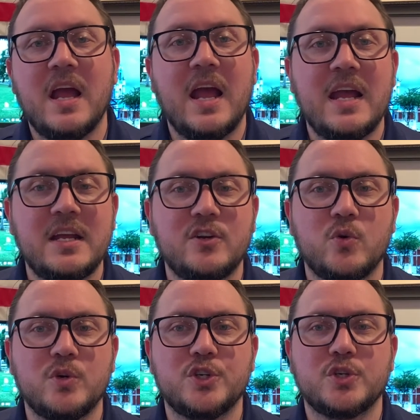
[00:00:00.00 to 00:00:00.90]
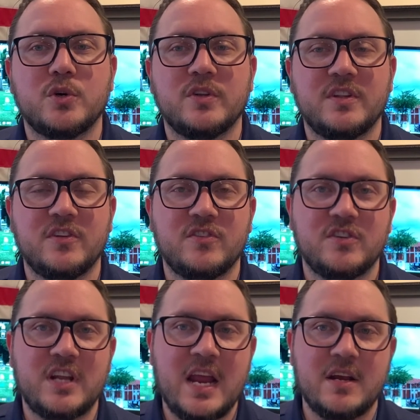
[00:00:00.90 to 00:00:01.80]
and to ensure that the
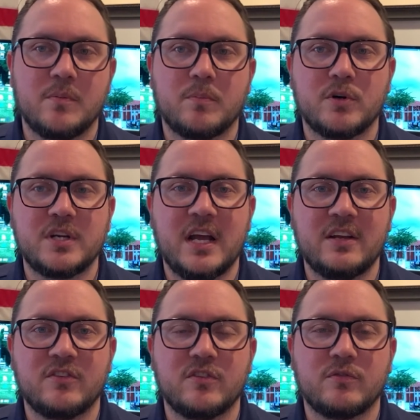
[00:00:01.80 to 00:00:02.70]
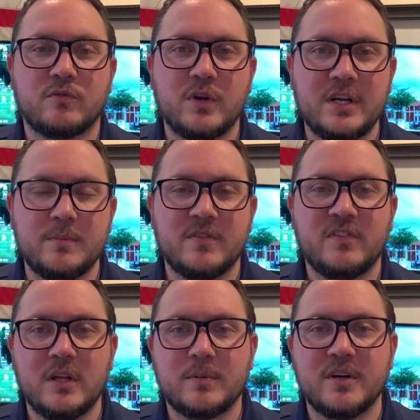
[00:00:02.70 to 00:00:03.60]
state protects the freedom and
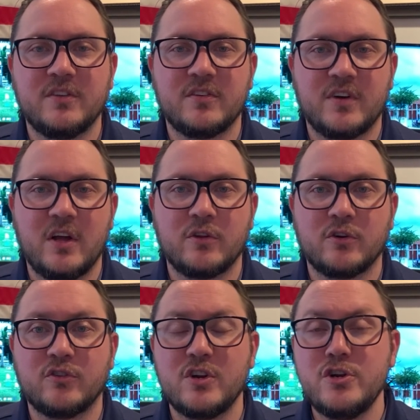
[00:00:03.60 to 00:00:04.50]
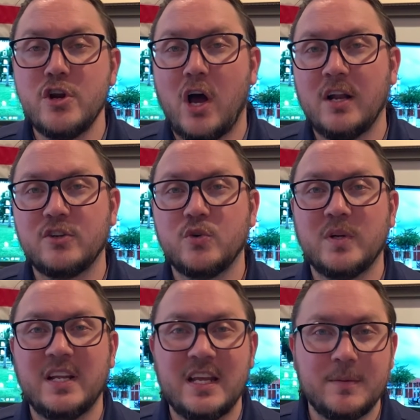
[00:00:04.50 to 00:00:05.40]
liberties of others, not to
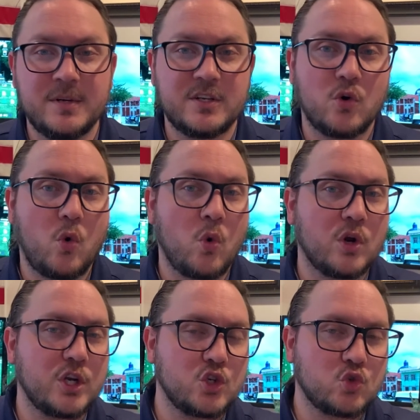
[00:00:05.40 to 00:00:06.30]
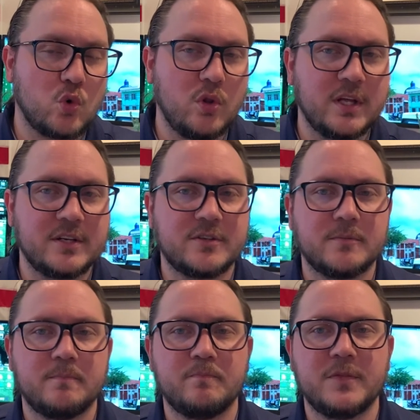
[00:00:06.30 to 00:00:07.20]
inhibit or control it.
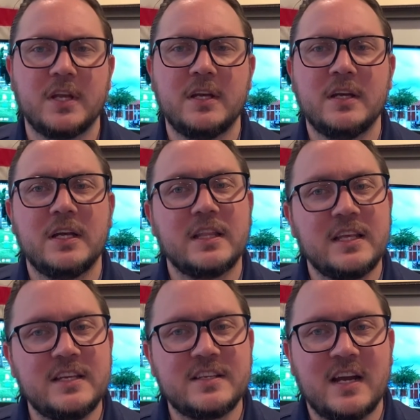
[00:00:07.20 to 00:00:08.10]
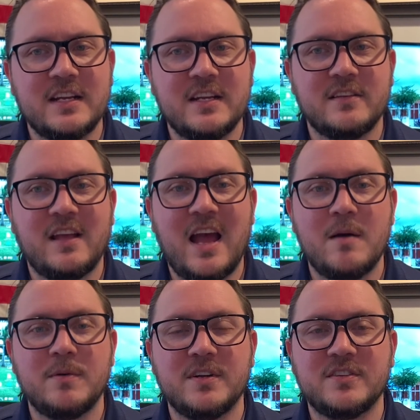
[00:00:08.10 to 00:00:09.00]
These ideas
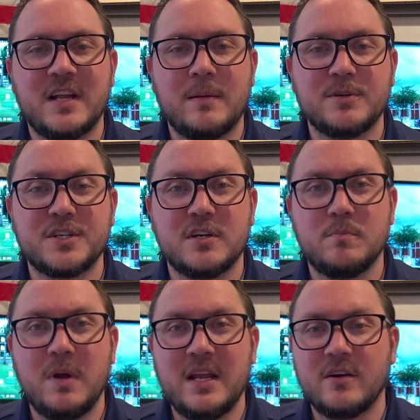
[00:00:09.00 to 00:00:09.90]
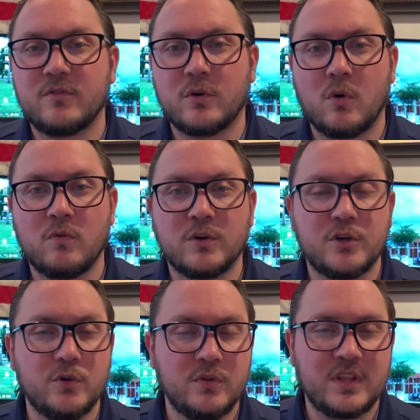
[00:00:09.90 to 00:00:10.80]
have been established and debated for over
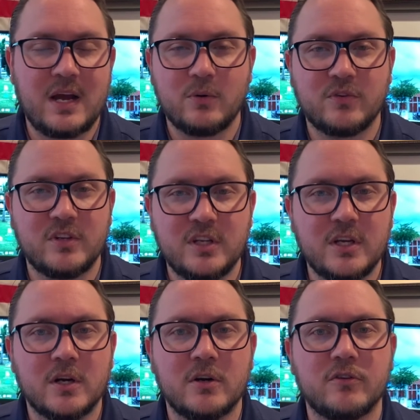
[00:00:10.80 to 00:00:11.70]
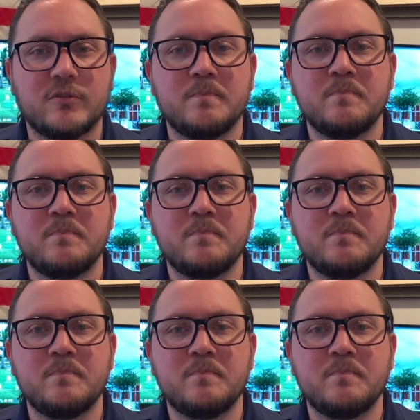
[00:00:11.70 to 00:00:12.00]
2,000 years,